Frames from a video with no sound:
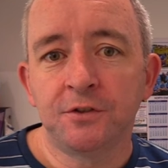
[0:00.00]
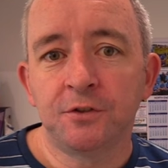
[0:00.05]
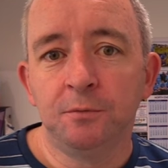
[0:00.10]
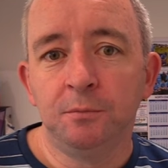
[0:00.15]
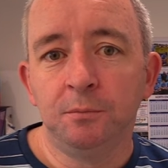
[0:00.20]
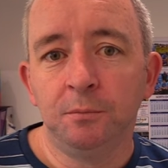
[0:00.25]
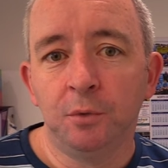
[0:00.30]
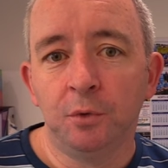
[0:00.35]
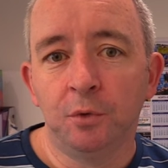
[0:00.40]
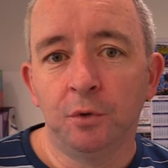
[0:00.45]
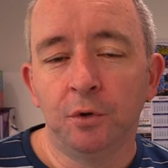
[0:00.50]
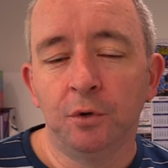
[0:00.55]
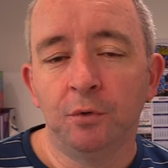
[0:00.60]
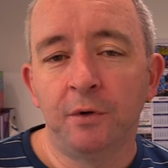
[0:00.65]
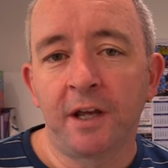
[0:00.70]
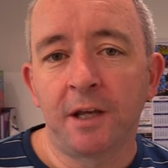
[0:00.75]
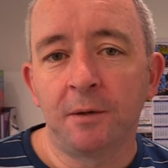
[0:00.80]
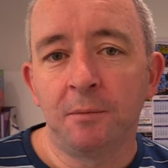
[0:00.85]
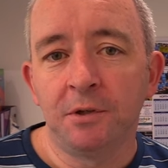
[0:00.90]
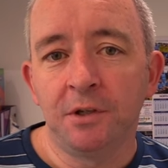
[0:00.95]
some more
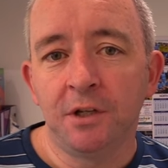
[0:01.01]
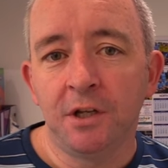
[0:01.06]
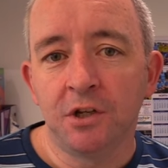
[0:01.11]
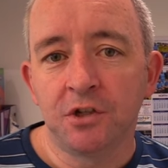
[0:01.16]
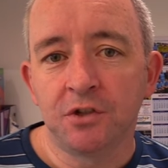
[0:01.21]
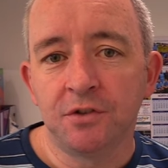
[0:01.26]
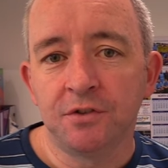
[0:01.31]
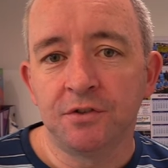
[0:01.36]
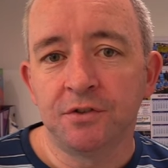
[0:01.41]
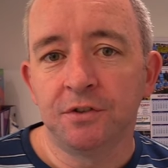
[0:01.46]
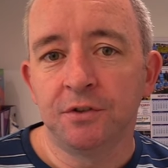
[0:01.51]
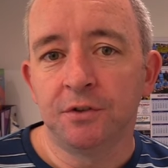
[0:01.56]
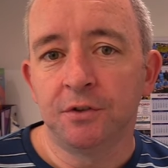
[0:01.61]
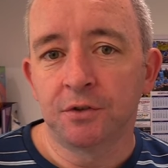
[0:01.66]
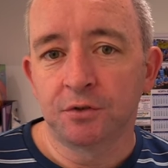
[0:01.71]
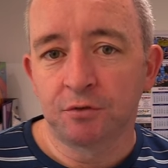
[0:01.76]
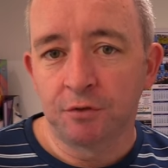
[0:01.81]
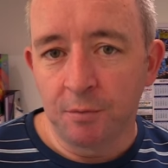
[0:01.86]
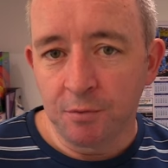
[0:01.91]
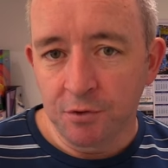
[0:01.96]
recommendations in the
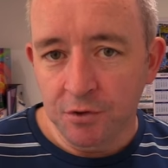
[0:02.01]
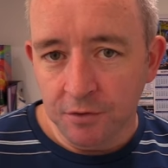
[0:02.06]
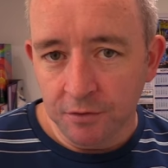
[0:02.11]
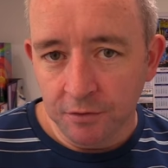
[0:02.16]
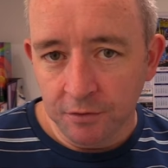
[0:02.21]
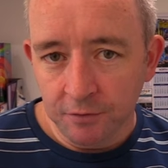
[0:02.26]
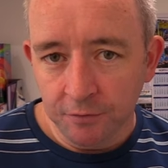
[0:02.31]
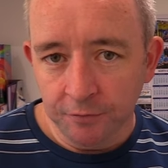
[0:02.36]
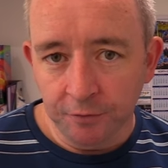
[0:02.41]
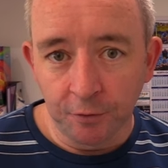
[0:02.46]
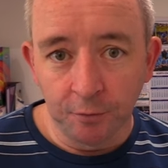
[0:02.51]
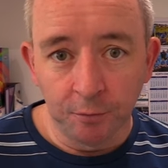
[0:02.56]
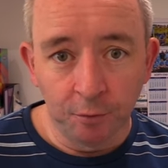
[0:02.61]
description for